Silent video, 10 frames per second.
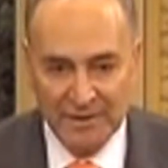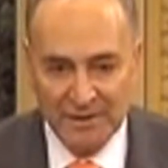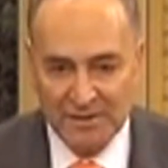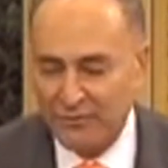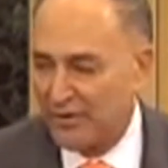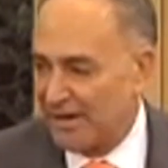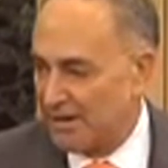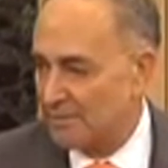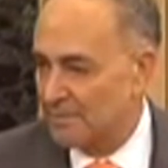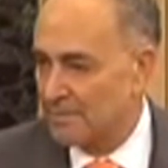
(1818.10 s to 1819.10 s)
to fight.
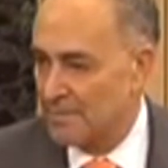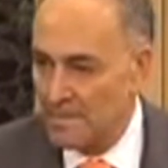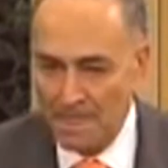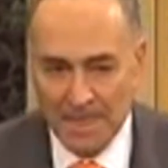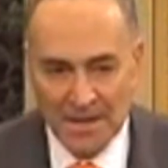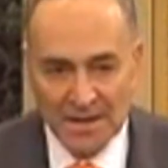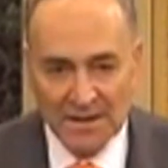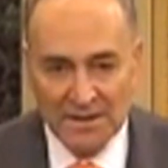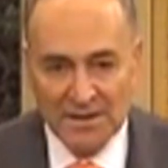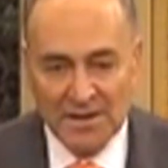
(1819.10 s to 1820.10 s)

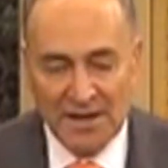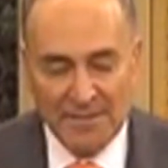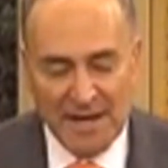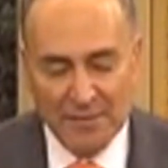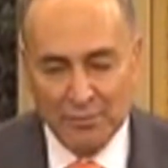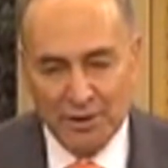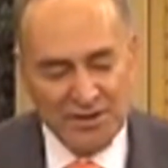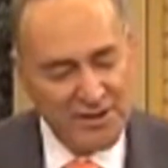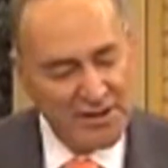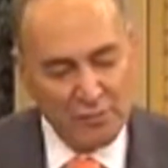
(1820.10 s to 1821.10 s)
And Madam
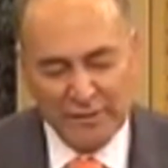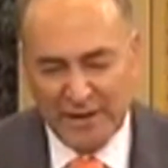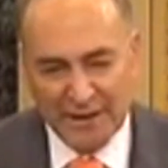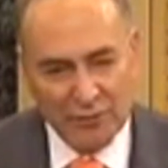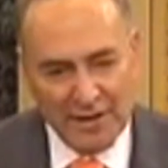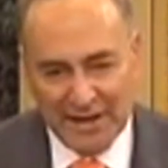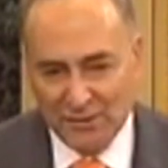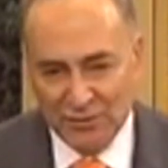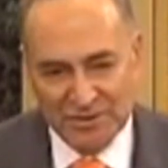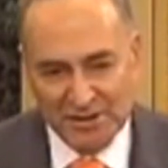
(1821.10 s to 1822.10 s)
President, we've had a grand
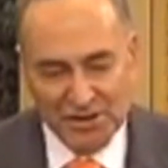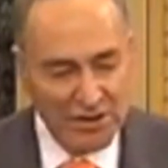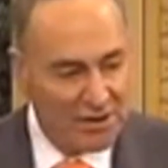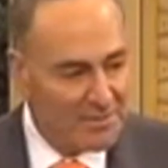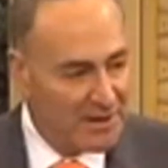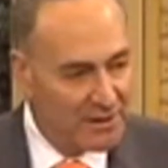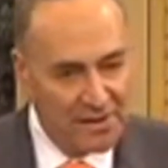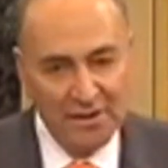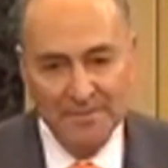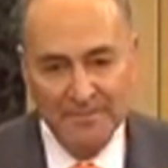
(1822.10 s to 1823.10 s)
tradition in
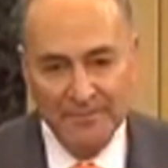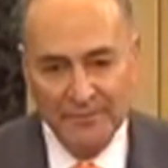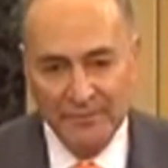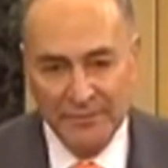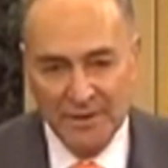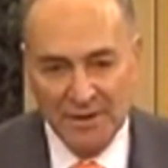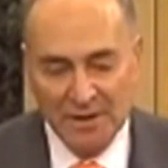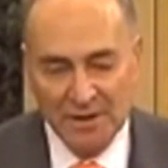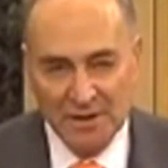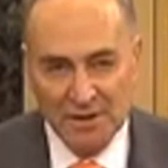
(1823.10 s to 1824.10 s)
America.
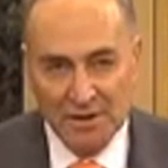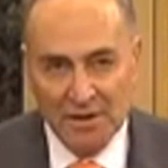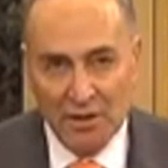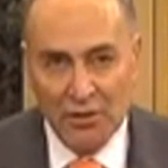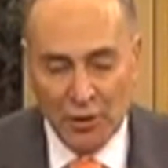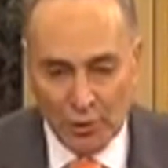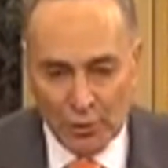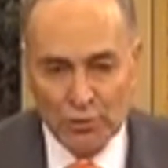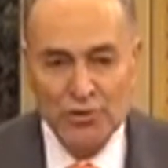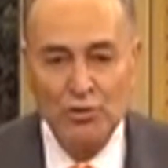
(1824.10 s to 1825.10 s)

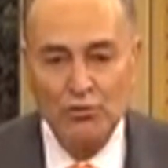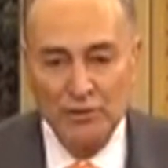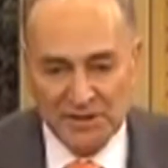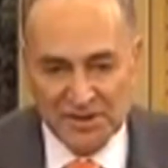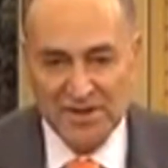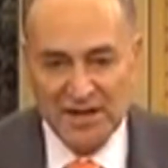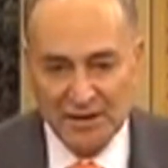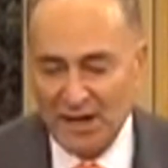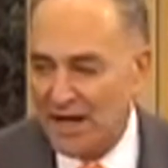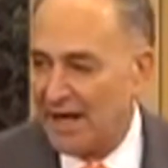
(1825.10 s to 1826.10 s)
Those who risk their
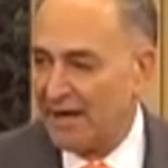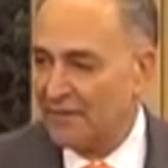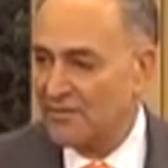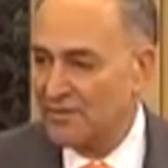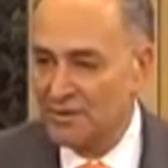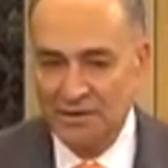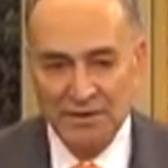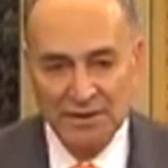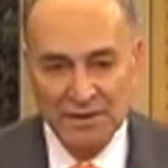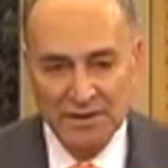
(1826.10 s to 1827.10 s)
lives
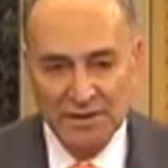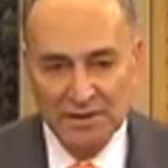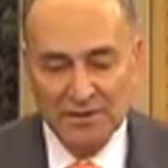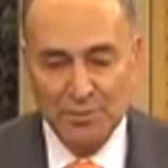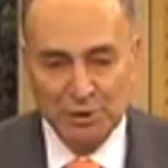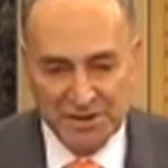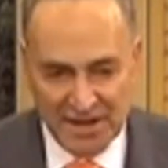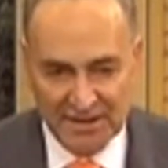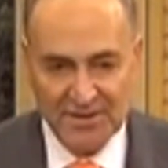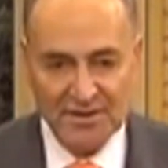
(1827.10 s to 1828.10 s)
to
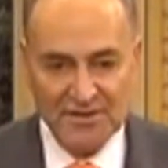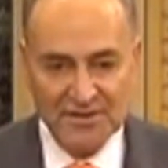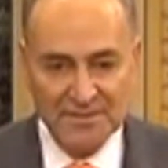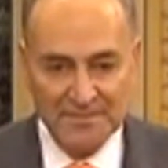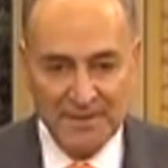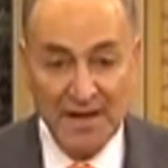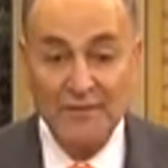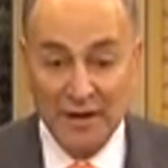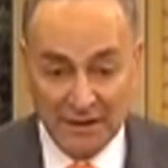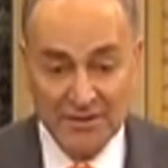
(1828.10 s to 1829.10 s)
protect us and
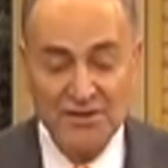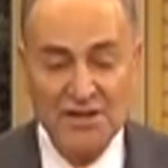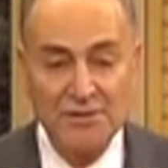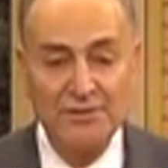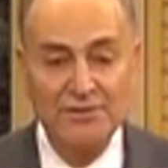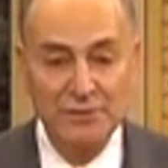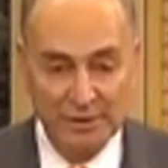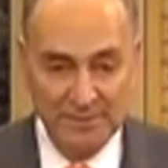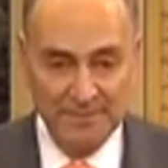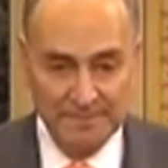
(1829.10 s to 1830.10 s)
volunteer to do
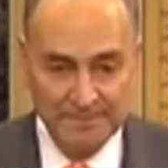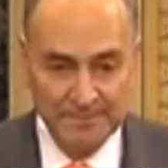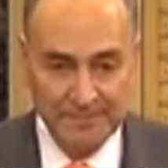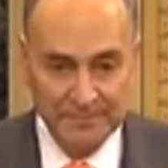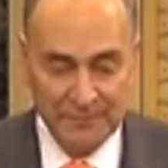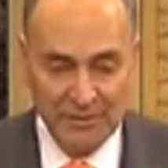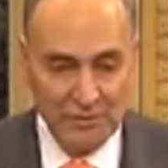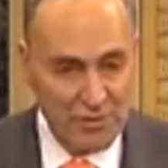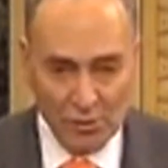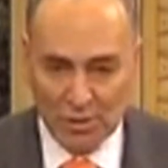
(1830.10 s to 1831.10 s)
it
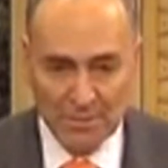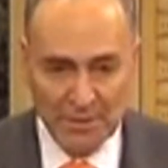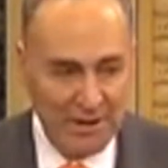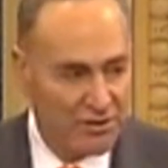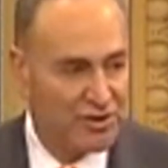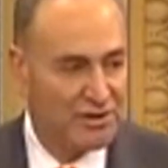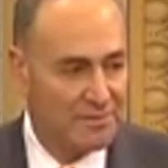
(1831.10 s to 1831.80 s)
under no compunction,